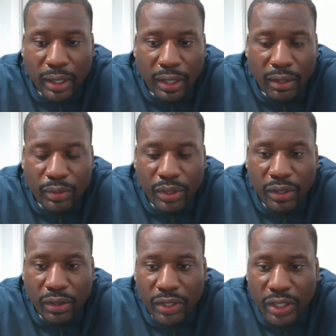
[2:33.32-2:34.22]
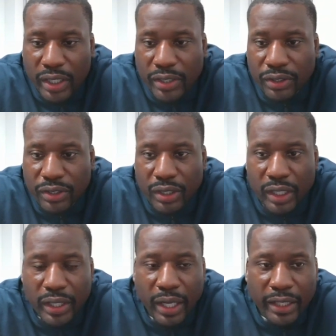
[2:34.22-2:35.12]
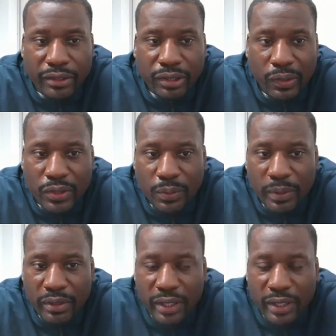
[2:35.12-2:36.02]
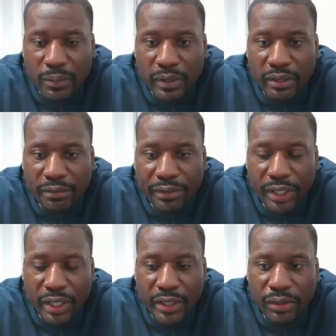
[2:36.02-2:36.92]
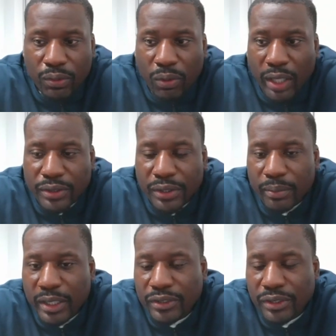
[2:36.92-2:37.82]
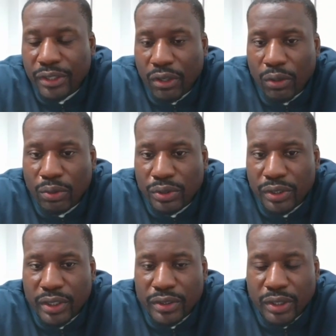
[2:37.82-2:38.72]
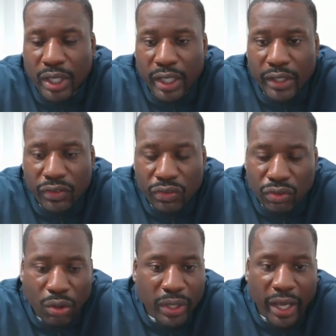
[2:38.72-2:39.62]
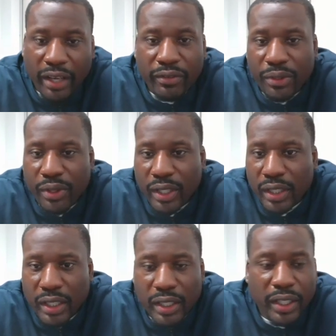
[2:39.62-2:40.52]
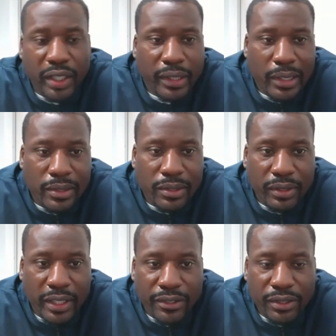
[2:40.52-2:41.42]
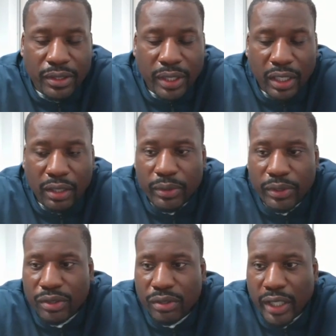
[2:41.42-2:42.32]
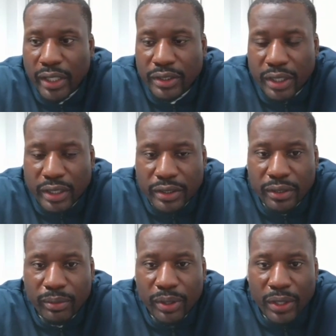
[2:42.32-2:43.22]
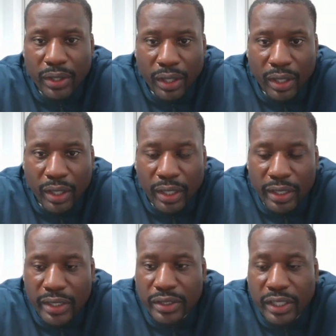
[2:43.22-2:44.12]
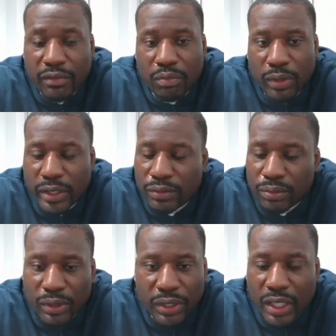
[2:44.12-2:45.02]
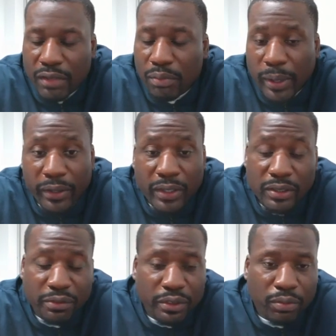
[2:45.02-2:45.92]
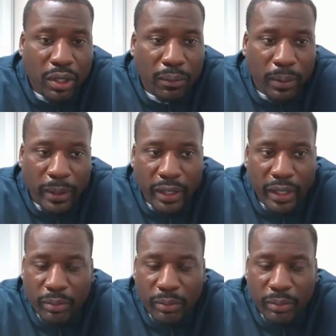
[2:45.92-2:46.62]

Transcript: You know, again, he's a young guy. So it's been the fun to watch him as a coach, just soak everything in that you tell him and you try to teach him. And he's really getting better as a football player.